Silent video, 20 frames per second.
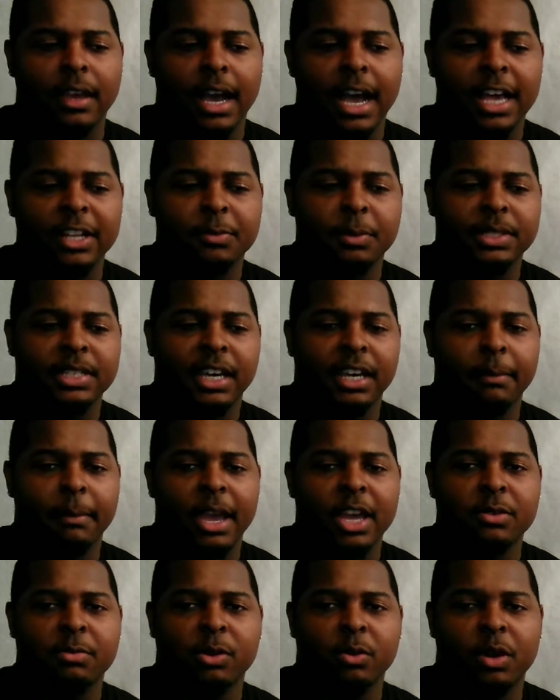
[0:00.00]
hospitality
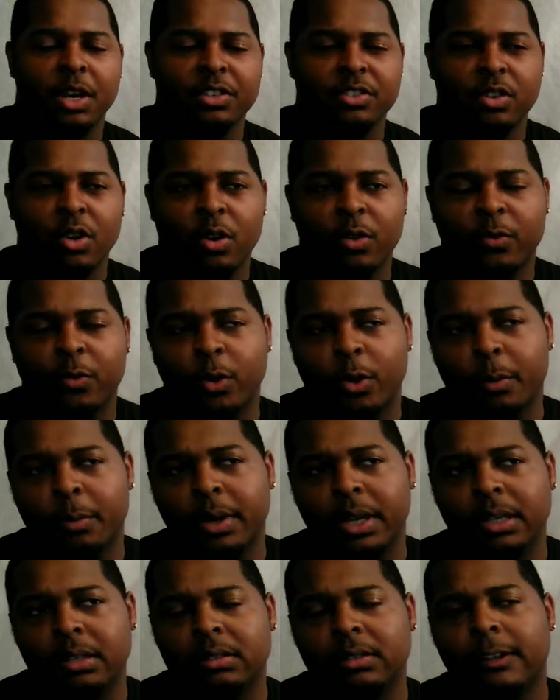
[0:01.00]
management, what I was going for,
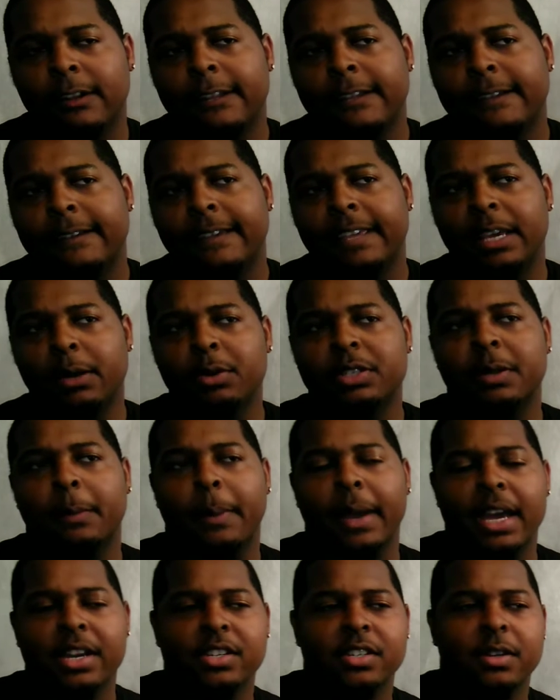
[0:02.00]
but it was
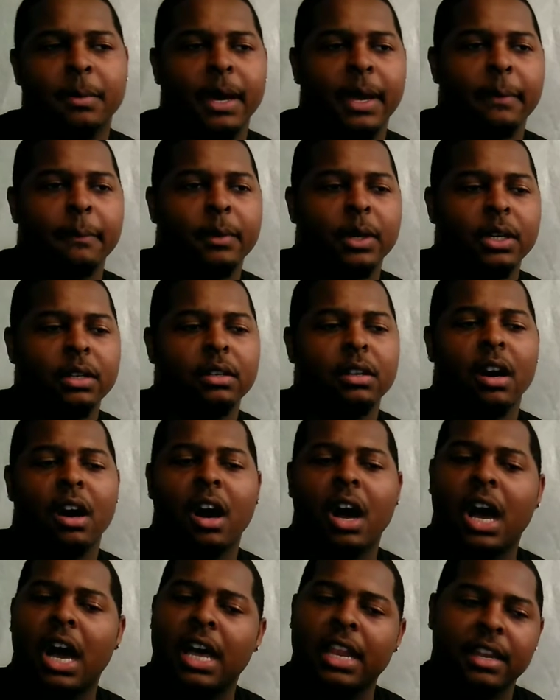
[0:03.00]
a passion of mine, but
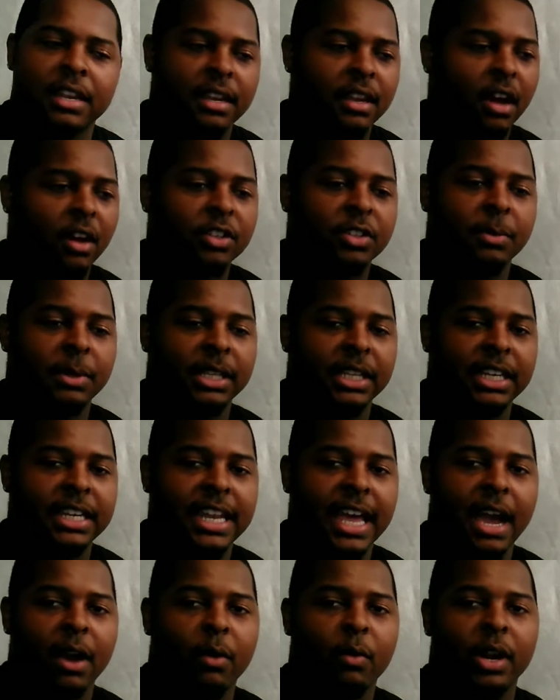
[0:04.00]
ultimately
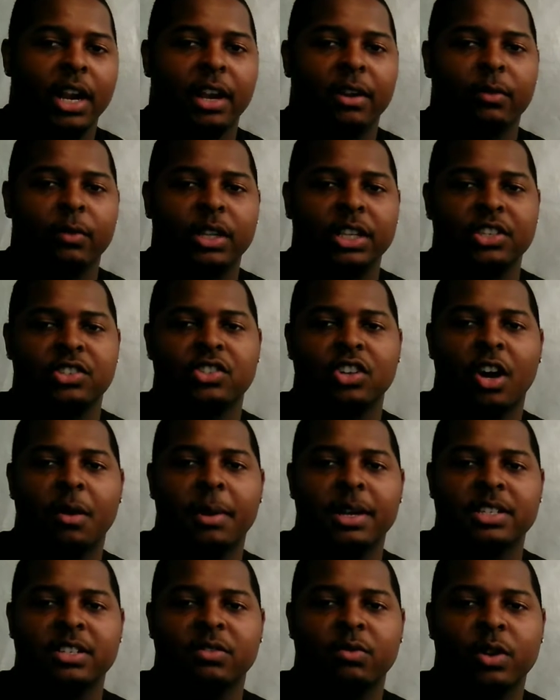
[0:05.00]
not what I really saw
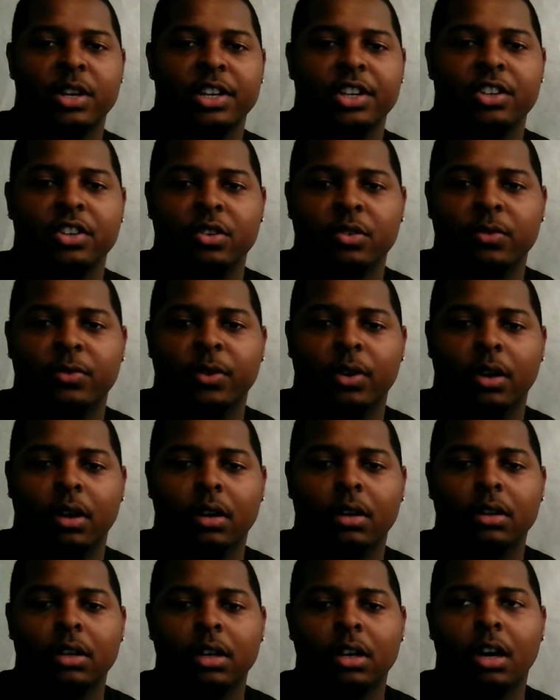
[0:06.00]
myself wanting to do
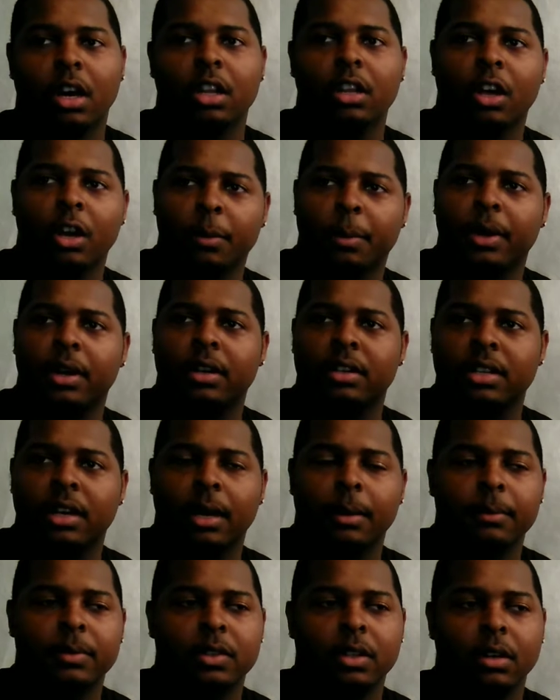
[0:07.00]
for a long period of
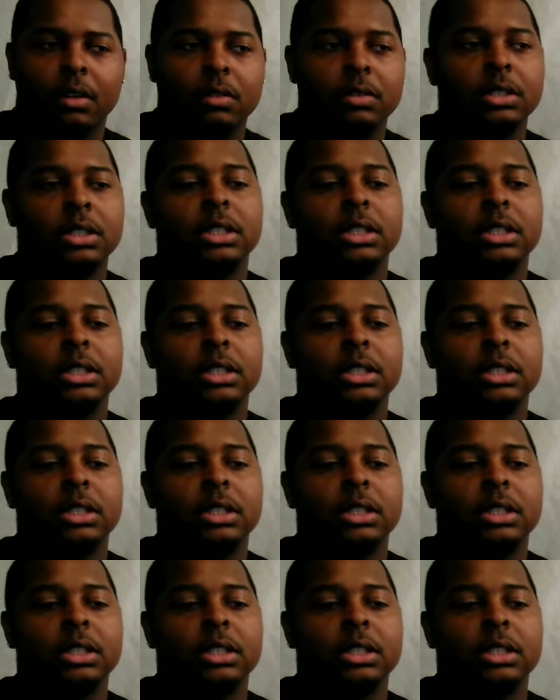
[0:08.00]
time. So